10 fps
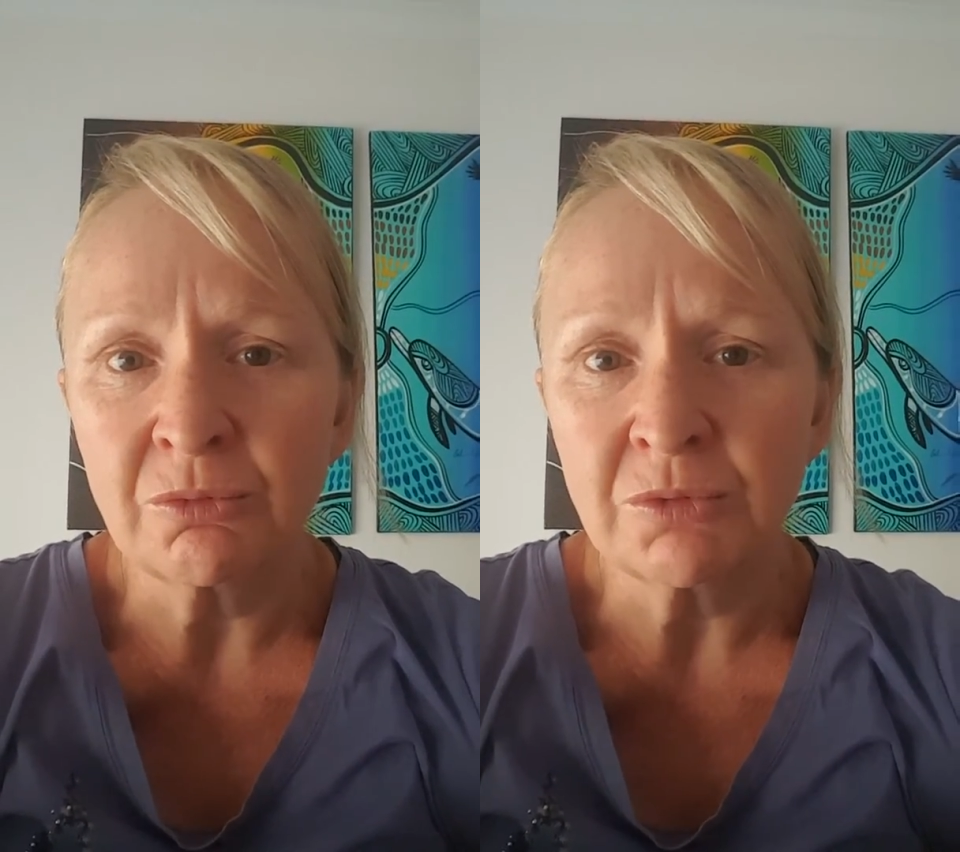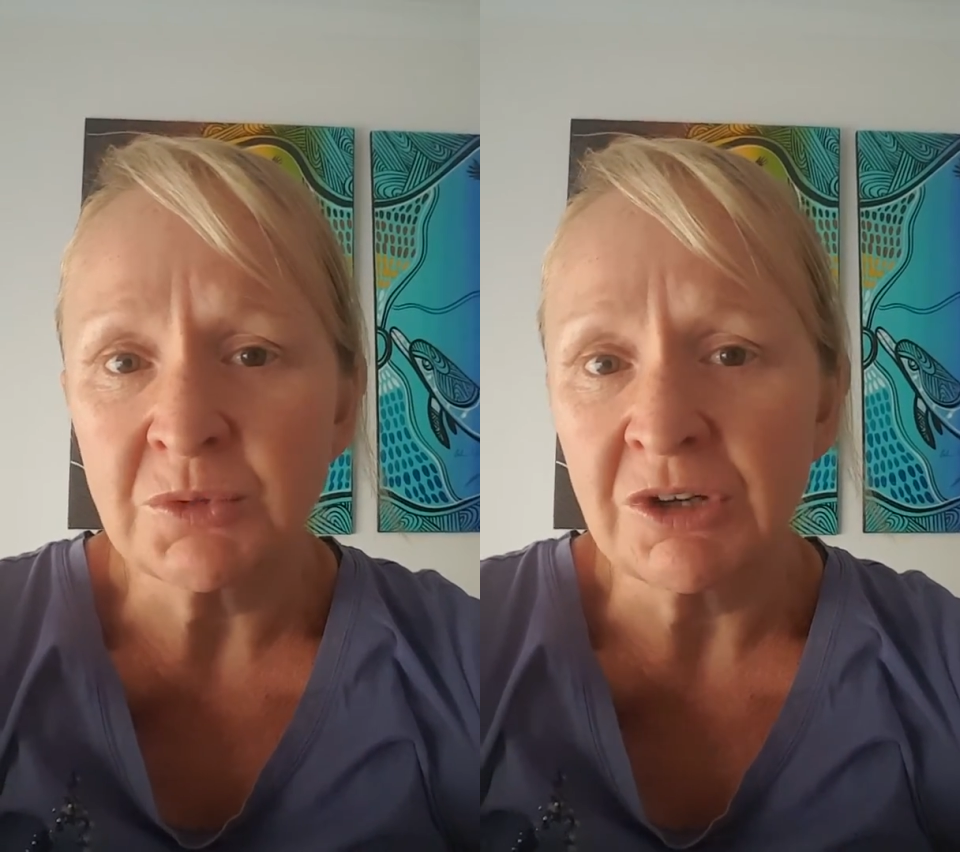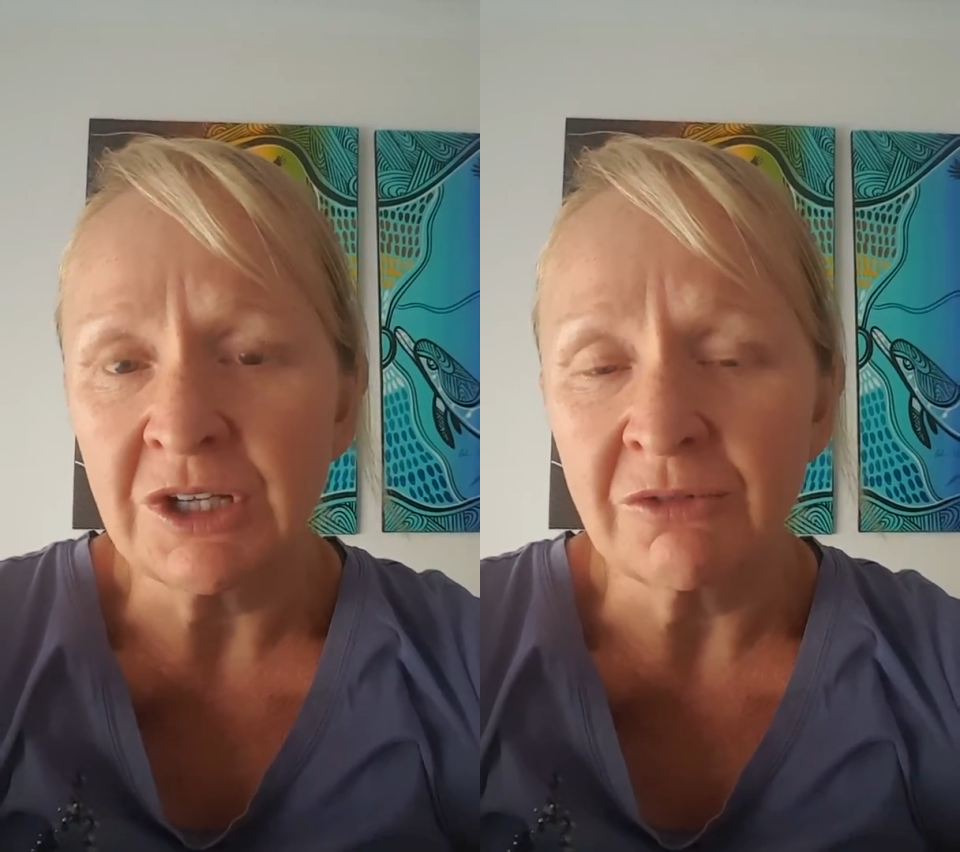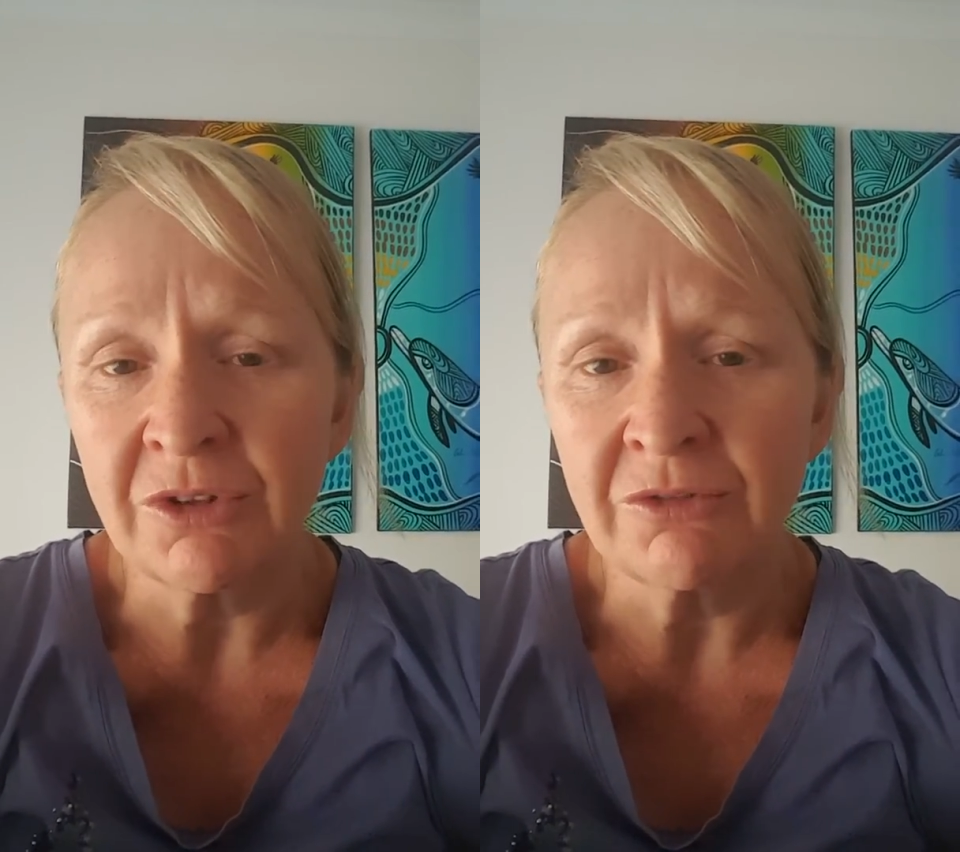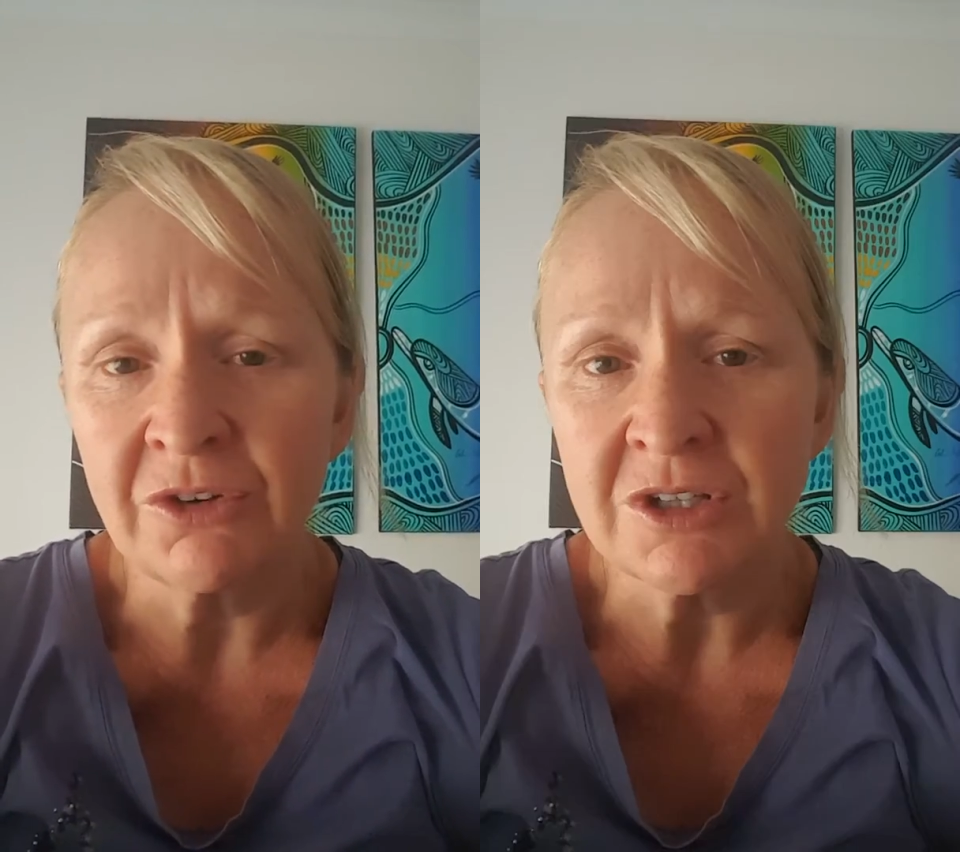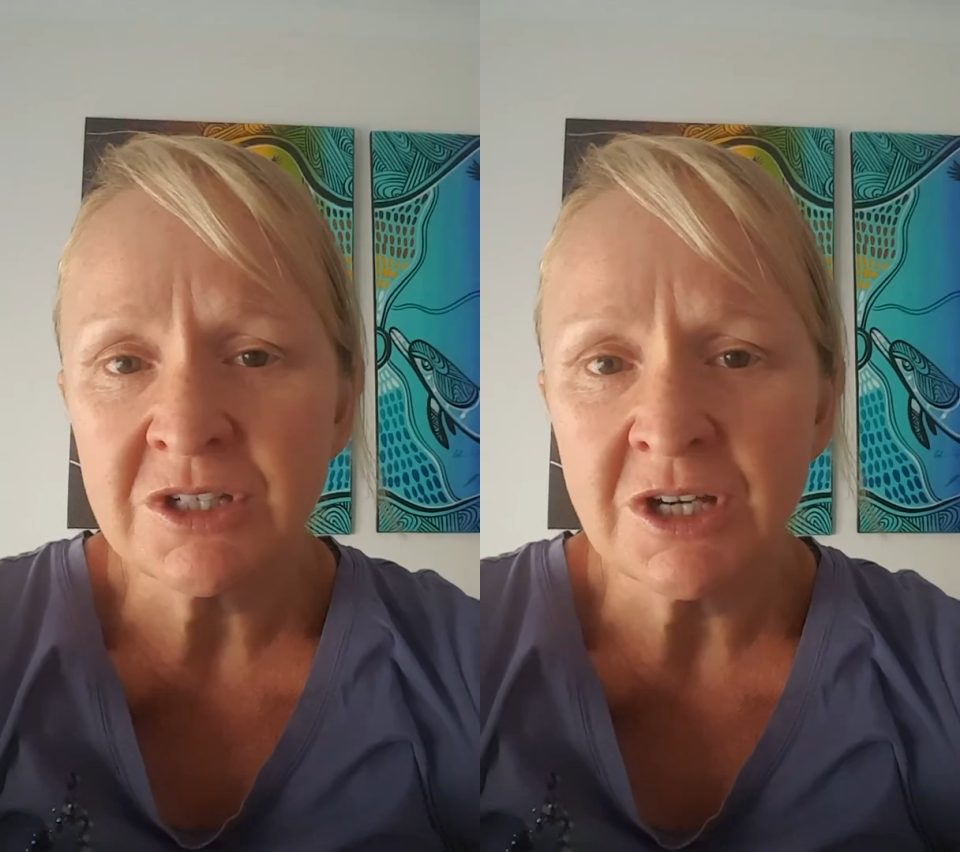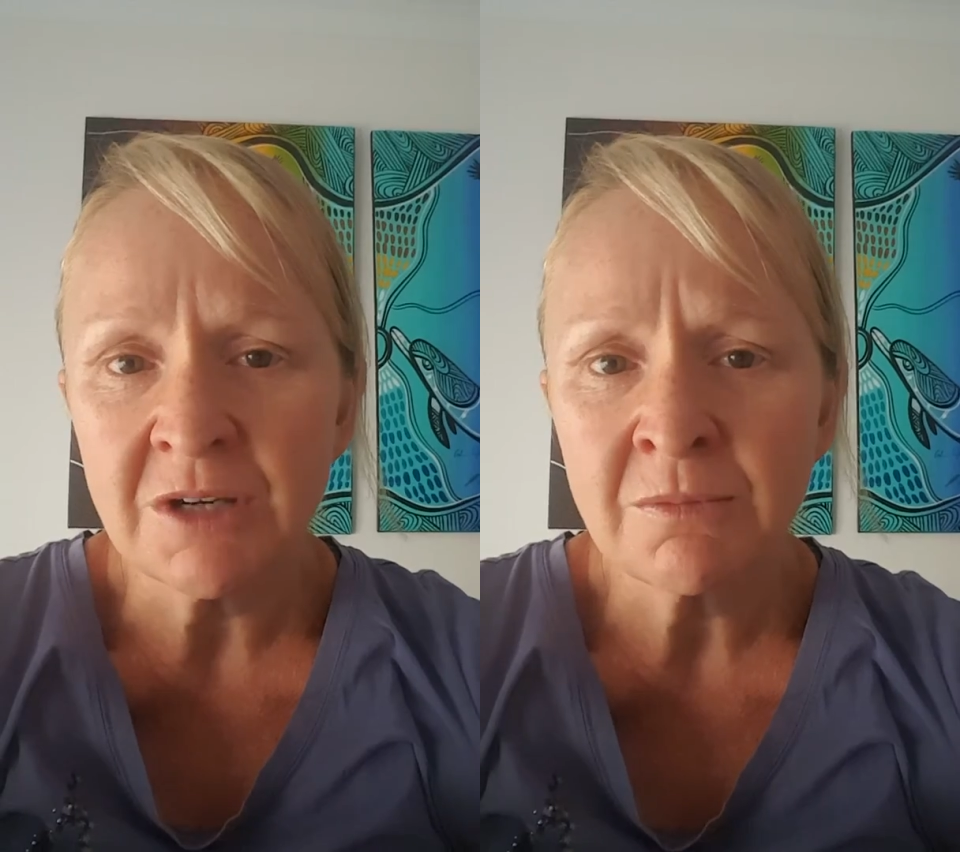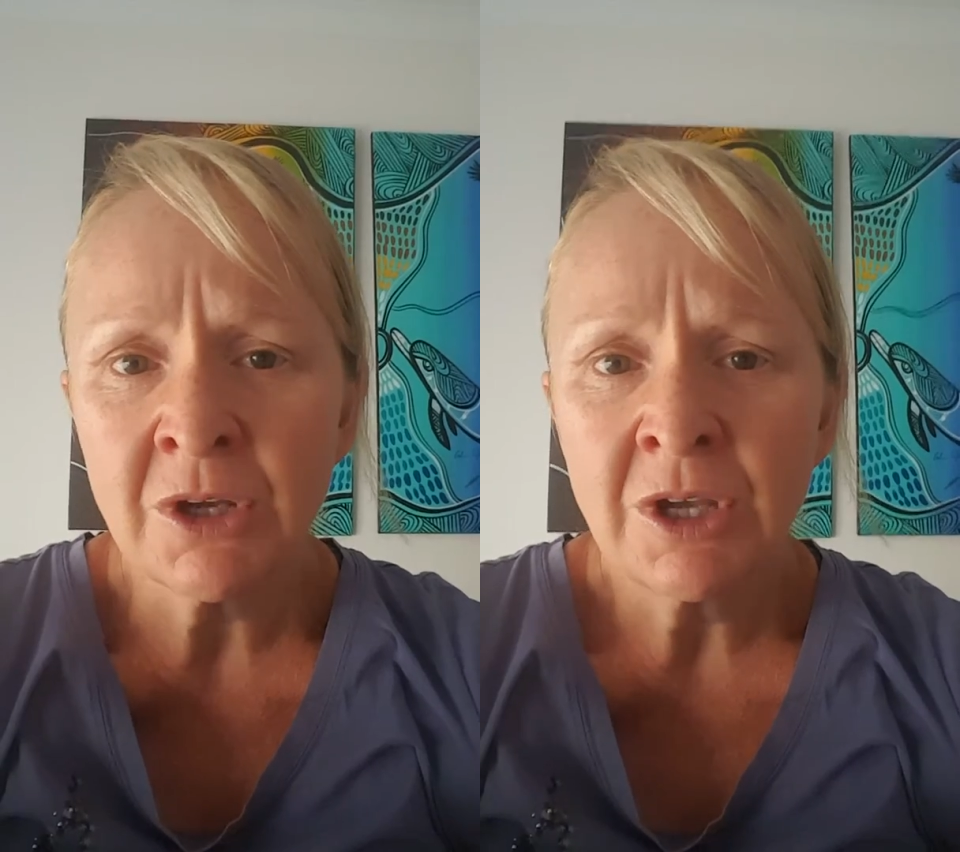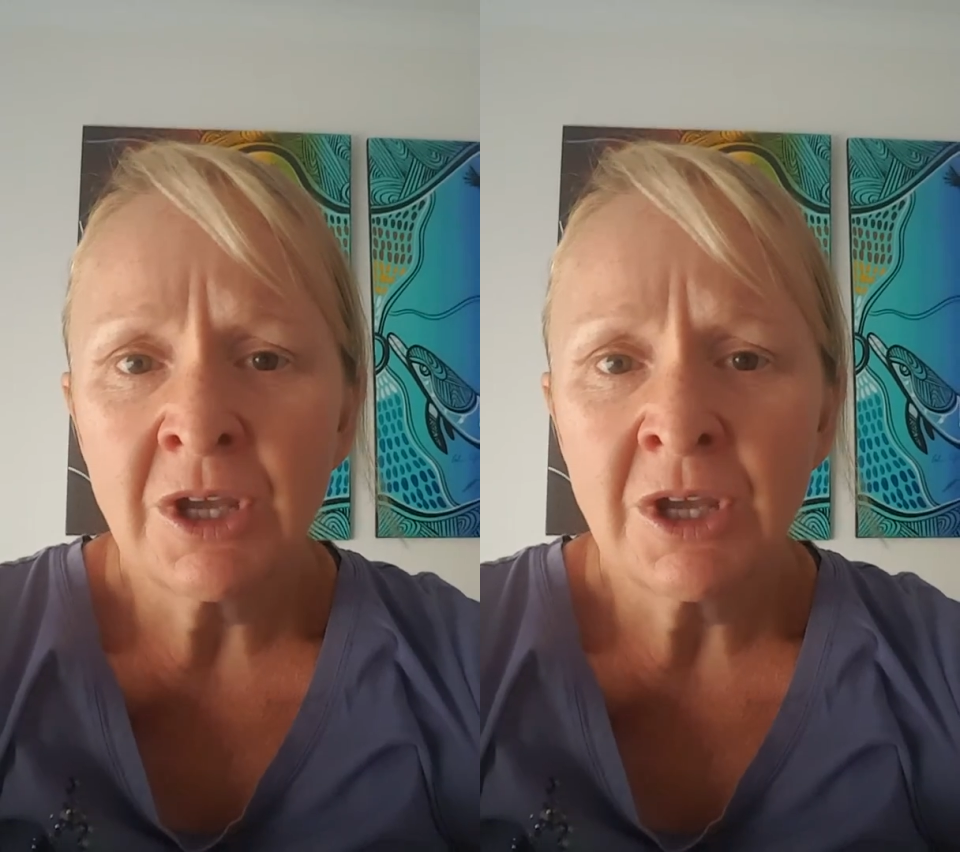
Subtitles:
was reading it for the first time.